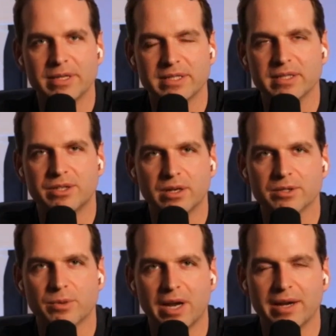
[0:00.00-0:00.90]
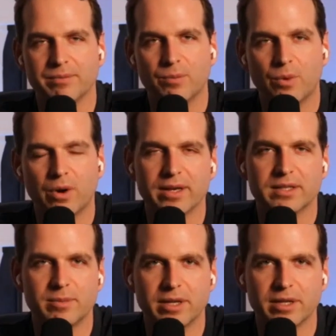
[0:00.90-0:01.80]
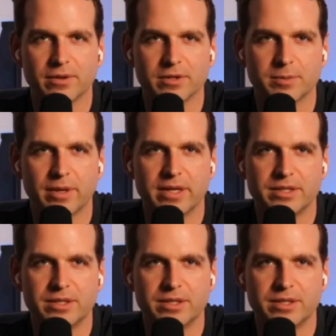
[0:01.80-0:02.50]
isn't as good as what I wanted it to be in the first place,